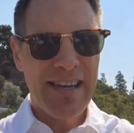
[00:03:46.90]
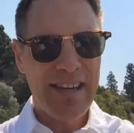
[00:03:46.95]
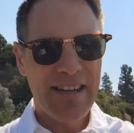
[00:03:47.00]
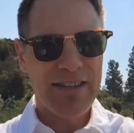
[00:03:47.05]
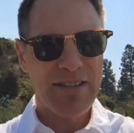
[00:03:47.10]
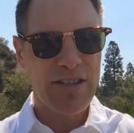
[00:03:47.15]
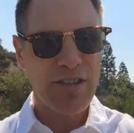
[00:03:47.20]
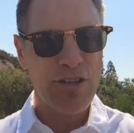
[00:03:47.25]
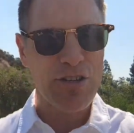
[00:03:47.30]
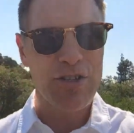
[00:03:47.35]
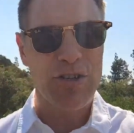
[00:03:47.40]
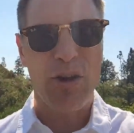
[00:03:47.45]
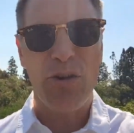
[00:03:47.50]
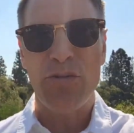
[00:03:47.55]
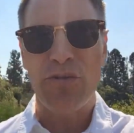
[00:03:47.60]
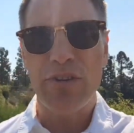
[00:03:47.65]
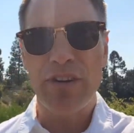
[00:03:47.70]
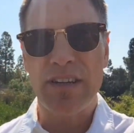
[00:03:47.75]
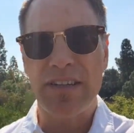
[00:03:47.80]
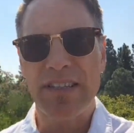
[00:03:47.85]
is
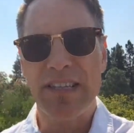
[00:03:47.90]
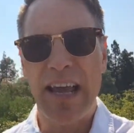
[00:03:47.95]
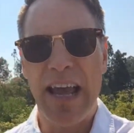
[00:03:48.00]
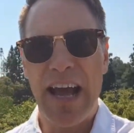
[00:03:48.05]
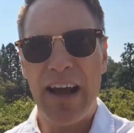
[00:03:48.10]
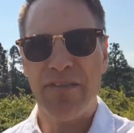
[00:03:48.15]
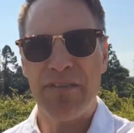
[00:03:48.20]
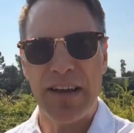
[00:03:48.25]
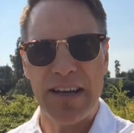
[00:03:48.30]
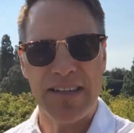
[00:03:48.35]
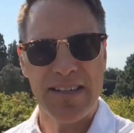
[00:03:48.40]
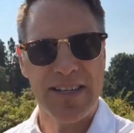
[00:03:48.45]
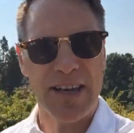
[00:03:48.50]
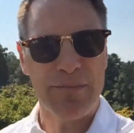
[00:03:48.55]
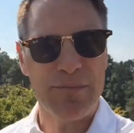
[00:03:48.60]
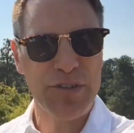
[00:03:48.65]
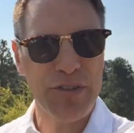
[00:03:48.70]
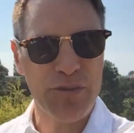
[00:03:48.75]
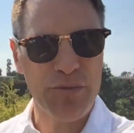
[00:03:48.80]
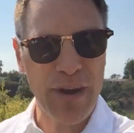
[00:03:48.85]
zoned to have a
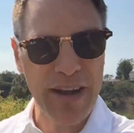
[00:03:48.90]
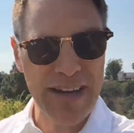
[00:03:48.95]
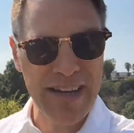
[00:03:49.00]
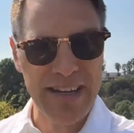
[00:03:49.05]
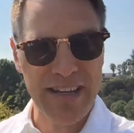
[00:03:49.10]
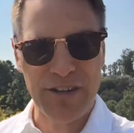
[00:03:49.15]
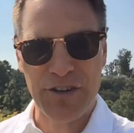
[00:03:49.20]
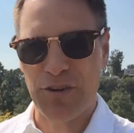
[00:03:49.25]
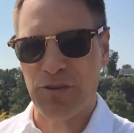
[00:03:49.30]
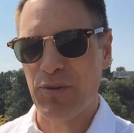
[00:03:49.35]
subterranean